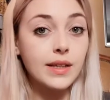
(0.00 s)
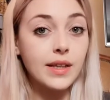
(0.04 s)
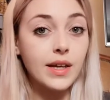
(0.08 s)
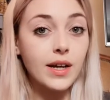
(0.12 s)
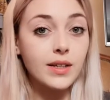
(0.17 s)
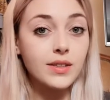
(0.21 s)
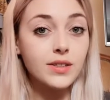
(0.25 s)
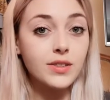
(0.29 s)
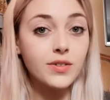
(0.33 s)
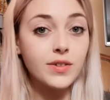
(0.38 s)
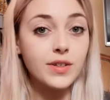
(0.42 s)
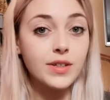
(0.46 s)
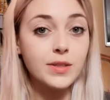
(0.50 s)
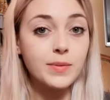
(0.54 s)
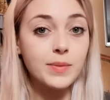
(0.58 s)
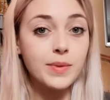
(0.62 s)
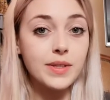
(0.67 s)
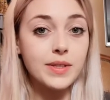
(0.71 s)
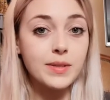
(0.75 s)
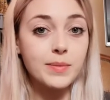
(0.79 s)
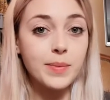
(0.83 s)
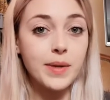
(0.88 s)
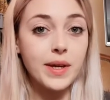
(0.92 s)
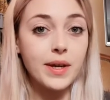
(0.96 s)
And the answer is
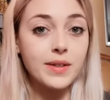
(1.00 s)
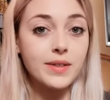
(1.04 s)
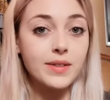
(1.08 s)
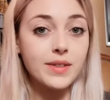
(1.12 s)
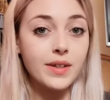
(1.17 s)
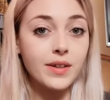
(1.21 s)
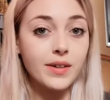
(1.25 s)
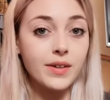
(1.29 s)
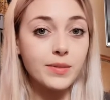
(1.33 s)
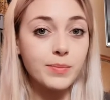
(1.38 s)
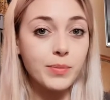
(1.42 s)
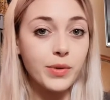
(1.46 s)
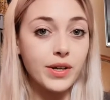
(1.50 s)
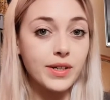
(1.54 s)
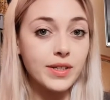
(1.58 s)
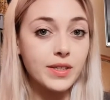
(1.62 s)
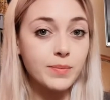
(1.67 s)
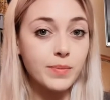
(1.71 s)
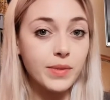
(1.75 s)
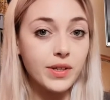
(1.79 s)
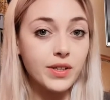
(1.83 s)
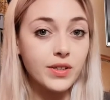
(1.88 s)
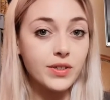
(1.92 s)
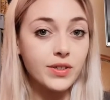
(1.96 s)
because they're a prey
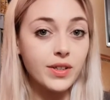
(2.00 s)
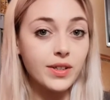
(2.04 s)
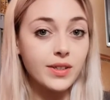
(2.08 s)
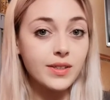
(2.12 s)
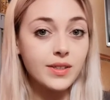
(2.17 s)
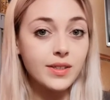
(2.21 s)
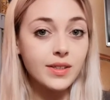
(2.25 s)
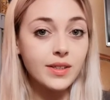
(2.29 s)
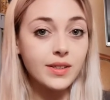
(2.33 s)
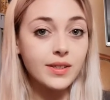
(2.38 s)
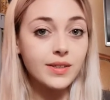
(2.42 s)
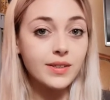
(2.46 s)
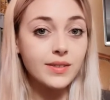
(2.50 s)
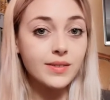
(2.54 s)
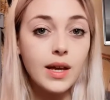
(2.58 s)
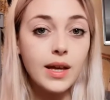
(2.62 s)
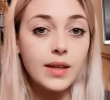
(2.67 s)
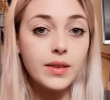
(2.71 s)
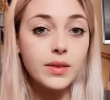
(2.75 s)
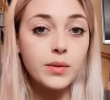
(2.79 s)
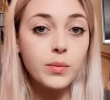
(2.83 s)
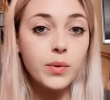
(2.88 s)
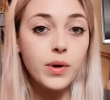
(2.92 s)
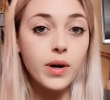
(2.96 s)
species.
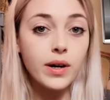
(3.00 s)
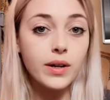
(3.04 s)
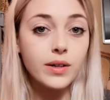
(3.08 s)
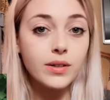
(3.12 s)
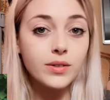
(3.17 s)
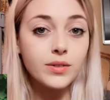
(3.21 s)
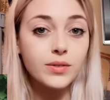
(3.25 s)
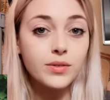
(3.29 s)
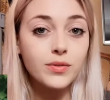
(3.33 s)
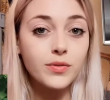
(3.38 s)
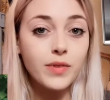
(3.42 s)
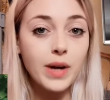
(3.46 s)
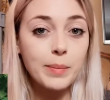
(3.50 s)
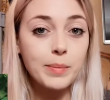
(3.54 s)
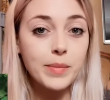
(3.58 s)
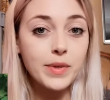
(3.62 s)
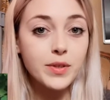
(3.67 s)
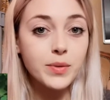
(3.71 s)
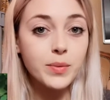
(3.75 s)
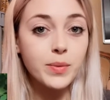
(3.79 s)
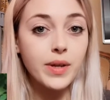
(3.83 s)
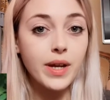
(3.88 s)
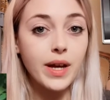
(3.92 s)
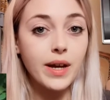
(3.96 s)
In the wild,
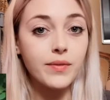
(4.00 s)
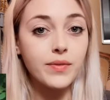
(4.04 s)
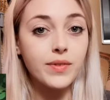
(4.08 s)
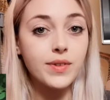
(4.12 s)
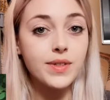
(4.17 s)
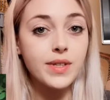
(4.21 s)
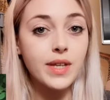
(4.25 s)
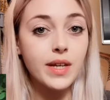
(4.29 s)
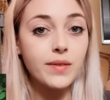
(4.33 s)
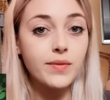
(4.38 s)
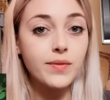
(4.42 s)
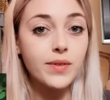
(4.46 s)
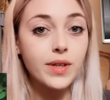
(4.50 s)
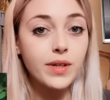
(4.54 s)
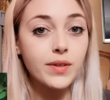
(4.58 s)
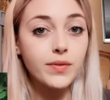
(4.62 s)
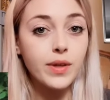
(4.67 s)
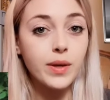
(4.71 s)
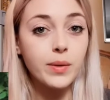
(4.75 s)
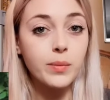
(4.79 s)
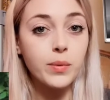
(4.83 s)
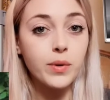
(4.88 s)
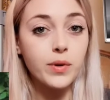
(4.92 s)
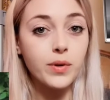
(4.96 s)
rabbits would have the safety
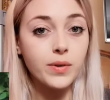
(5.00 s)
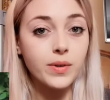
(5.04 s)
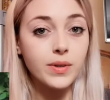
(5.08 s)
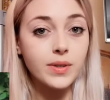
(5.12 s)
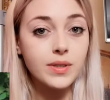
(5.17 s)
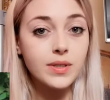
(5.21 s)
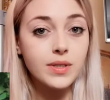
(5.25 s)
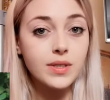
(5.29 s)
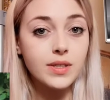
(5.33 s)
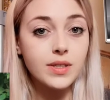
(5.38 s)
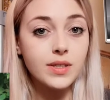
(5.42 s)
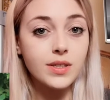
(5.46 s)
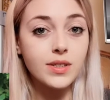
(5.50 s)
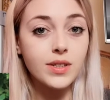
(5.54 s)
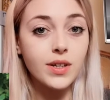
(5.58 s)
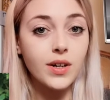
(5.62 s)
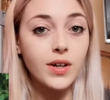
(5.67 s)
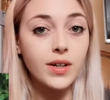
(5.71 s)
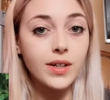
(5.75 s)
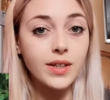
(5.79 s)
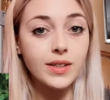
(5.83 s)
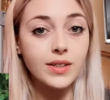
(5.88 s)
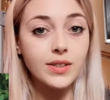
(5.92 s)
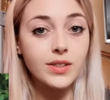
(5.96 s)
of their warrens to
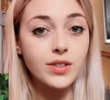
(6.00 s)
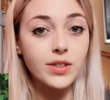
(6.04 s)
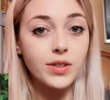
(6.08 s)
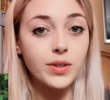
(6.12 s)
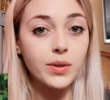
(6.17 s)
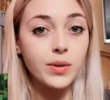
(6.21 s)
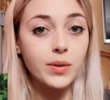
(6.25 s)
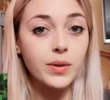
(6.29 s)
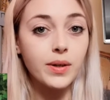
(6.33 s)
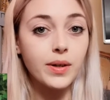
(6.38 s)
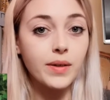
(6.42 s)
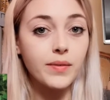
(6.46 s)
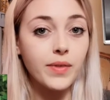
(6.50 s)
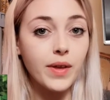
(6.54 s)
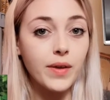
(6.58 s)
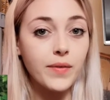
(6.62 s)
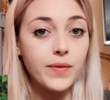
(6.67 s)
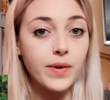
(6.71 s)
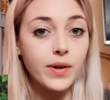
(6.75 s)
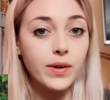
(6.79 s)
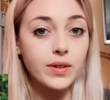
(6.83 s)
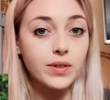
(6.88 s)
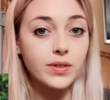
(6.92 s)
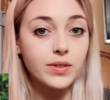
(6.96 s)
dart into if they
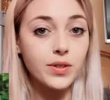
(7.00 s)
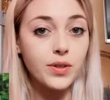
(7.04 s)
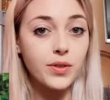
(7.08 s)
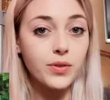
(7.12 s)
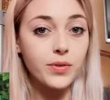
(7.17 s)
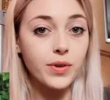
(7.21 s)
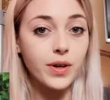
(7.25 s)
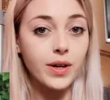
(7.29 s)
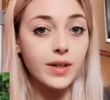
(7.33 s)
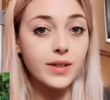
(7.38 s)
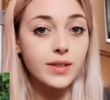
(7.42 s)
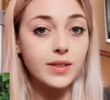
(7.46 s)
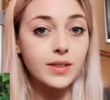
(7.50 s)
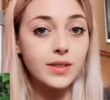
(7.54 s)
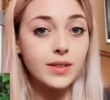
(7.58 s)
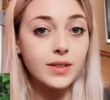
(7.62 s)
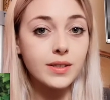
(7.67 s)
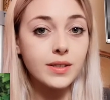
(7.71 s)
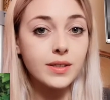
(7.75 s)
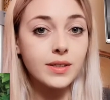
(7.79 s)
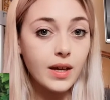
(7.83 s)
felt under threat.